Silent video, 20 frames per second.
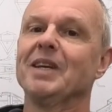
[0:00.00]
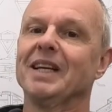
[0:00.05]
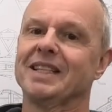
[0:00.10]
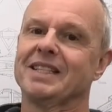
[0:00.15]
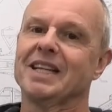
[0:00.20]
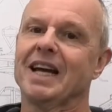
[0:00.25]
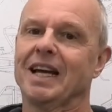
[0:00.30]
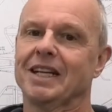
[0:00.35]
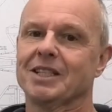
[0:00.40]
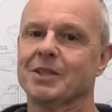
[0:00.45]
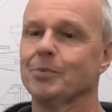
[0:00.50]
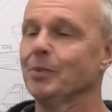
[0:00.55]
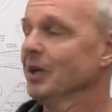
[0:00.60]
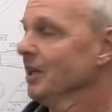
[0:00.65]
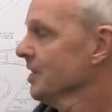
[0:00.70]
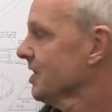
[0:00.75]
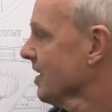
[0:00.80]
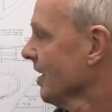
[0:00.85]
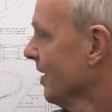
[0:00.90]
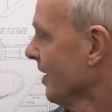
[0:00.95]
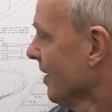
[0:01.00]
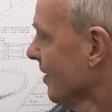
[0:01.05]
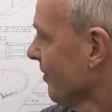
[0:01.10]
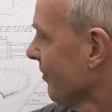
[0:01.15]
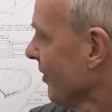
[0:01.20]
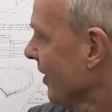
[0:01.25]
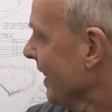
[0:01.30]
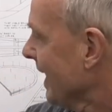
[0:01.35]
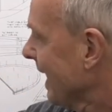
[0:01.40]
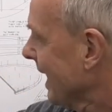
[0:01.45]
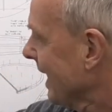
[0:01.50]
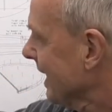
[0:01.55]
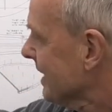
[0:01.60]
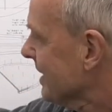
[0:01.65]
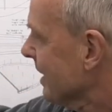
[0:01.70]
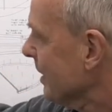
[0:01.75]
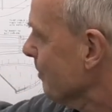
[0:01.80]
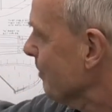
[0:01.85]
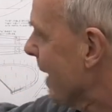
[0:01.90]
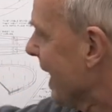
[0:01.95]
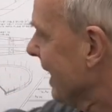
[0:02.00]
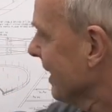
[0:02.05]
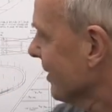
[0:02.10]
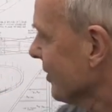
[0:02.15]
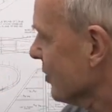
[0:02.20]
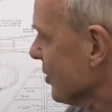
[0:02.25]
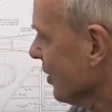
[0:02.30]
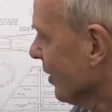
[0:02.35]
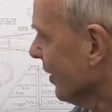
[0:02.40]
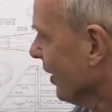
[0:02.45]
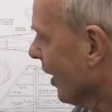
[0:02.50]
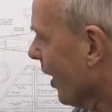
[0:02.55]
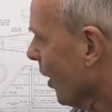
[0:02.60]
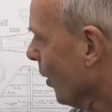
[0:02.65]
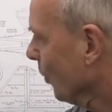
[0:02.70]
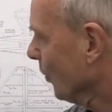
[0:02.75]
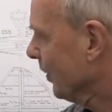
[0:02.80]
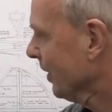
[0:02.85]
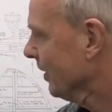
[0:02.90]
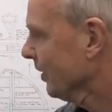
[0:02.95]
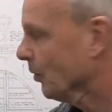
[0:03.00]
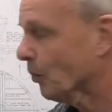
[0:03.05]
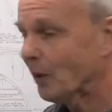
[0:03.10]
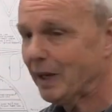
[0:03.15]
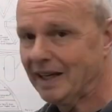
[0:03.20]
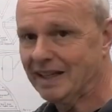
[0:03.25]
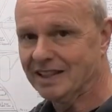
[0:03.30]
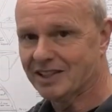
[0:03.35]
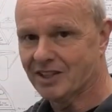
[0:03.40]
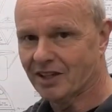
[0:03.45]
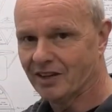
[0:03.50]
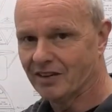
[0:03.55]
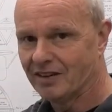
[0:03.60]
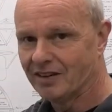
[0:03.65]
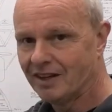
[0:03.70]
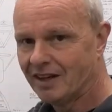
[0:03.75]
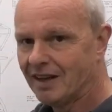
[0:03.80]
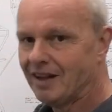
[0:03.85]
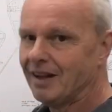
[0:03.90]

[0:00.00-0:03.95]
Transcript: the attachments for the elastic bands holding the wings on.